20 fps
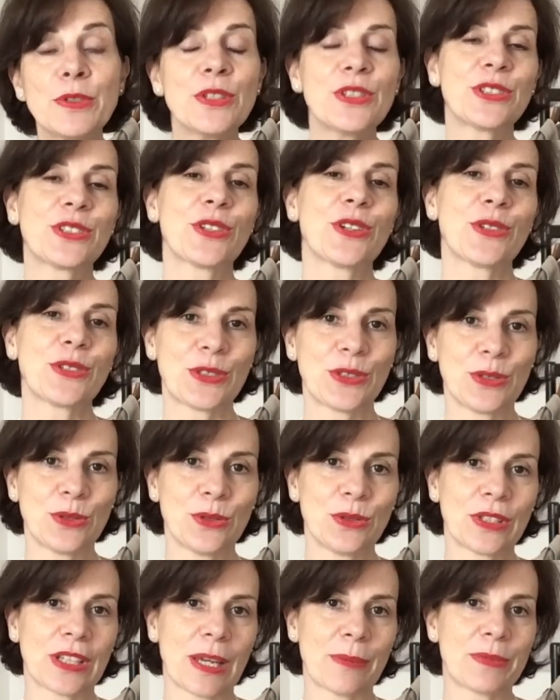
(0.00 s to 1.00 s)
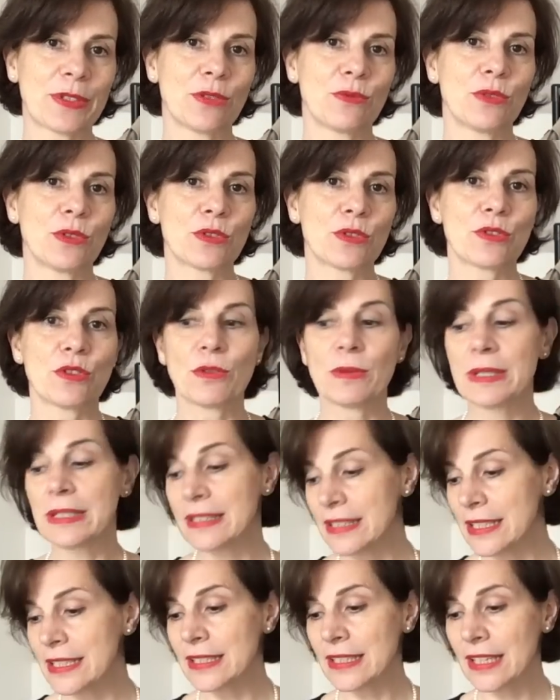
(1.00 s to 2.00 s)
and these are items we definitely
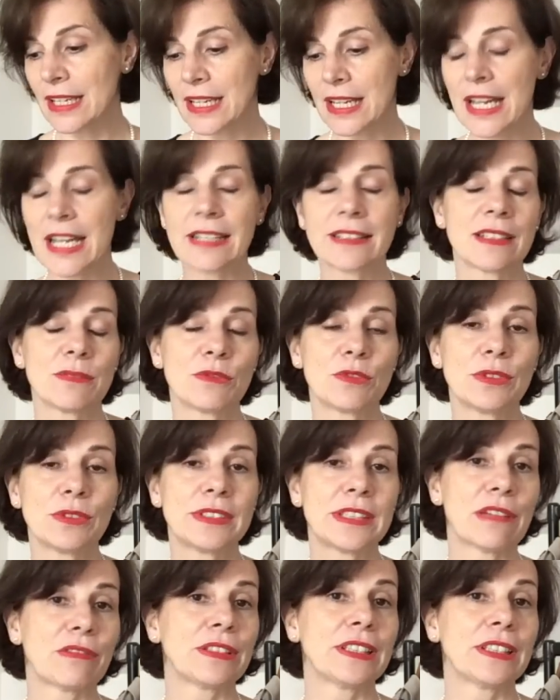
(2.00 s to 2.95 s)
have in our wardrobe